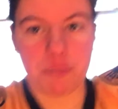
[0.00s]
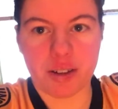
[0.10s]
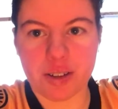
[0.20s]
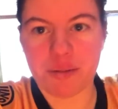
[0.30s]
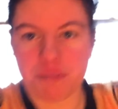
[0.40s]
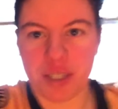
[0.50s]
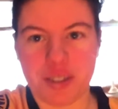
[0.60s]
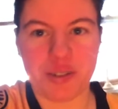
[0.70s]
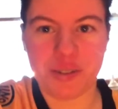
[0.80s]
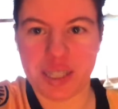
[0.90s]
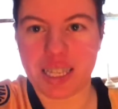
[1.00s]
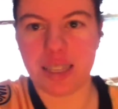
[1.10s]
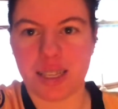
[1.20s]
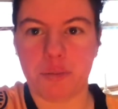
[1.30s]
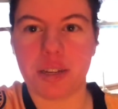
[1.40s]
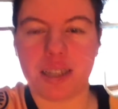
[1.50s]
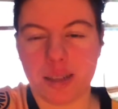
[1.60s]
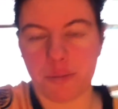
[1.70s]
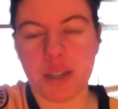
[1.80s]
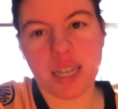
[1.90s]
and welcome to this
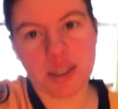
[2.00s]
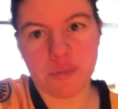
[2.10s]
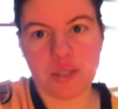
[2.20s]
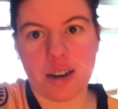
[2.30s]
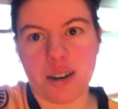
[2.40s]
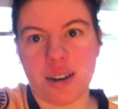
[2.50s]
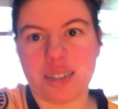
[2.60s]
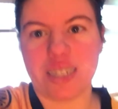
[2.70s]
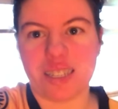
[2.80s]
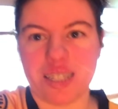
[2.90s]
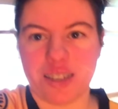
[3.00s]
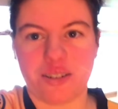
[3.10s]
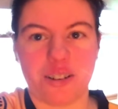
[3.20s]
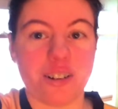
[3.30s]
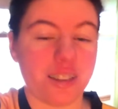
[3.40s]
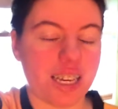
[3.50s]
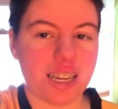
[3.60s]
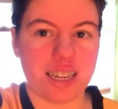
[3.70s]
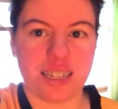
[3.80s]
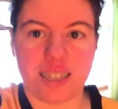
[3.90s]
week's reading vlog. So
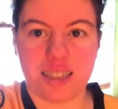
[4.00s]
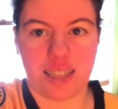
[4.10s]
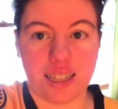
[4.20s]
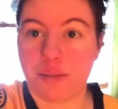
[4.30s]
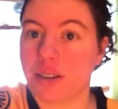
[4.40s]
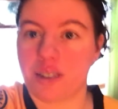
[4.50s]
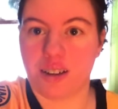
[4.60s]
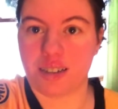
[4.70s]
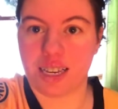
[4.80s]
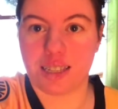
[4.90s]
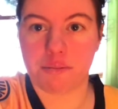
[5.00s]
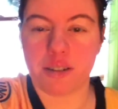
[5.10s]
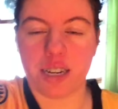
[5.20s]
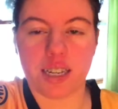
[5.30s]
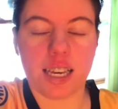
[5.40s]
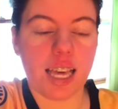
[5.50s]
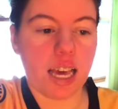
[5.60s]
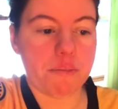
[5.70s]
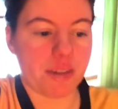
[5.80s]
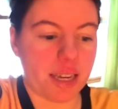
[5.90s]
currently it is 11 o'clock in the morning.
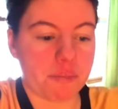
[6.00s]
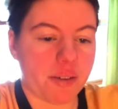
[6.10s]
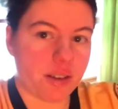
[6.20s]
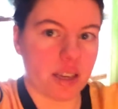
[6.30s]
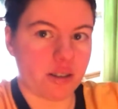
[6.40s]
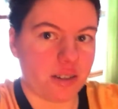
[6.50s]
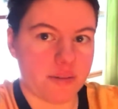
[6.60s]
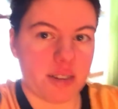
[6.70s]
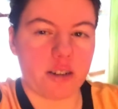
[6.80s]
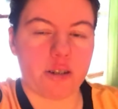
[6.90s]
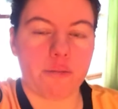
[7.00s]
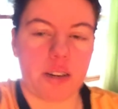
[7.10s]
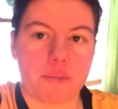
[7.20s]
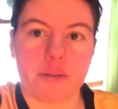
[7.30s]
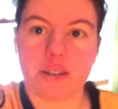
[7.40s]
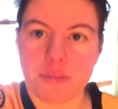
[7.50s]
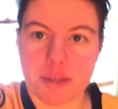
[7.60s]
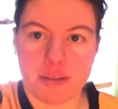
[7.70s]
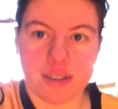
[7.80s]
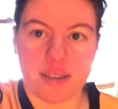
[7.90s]
Me and my family just finished opening up
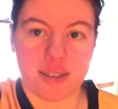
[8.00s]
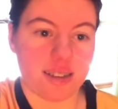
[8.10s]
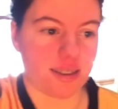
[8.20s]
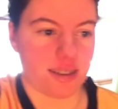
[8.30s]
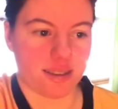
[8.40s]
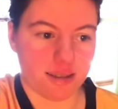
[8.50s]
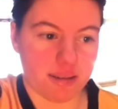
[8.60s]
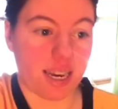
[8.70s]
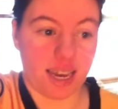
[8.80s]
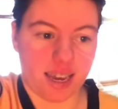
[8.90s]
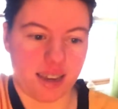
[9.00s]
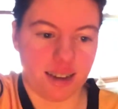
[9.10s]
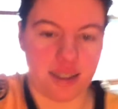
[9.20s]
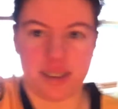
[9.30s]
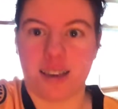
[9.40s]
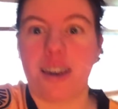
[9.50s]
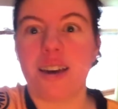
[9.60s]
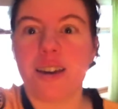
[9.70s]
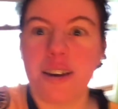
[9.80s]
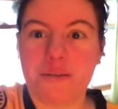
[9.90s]
Christmas presents because today is
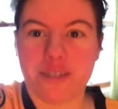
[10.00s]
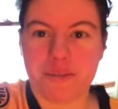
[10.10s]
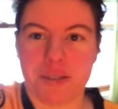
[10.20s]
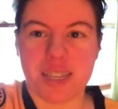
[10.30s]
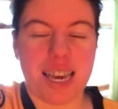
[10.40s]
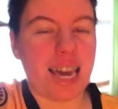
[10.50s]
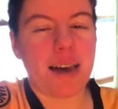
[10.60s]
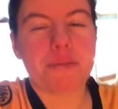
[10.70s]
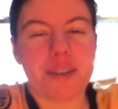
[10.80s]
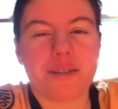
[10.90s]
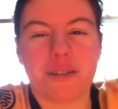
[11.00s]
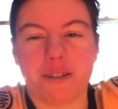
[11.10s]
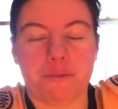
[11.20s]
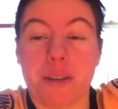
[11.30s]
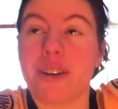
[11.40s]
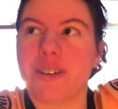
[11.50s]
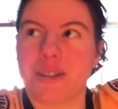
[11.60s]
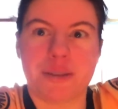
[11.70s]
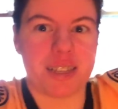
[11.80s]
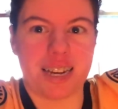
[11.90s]
Christmas Day. Happy or Merry
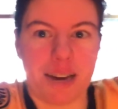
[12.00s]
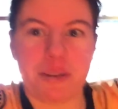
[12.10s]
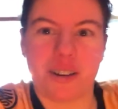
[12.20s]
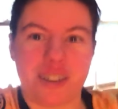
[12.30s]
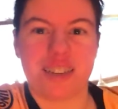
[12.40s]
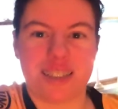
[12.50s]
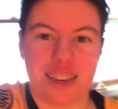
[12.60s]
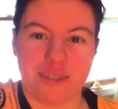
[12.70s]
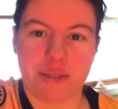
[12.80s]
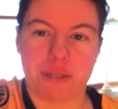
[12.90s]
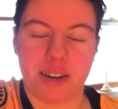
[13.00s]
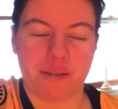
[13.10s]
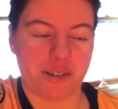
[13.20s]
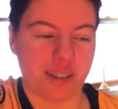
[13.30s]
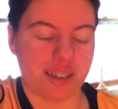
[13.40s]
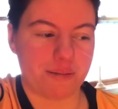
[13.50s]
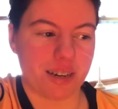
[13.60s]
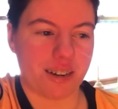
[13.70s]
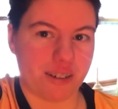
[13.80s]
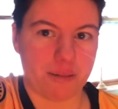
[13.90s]
Christmas and Happy Holidays to everybody watching this
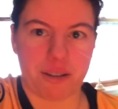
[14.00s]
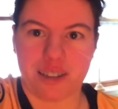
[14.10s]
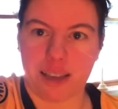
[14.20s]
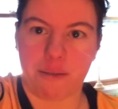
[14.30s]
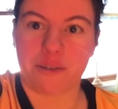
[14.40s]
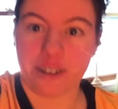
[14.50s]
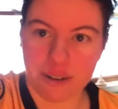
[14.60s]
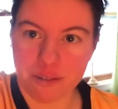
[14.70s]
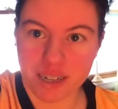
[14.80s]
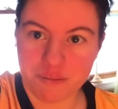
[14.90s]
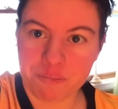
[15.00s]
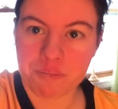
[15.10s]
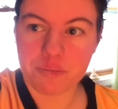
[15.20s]
video. I hope you guys have a great one.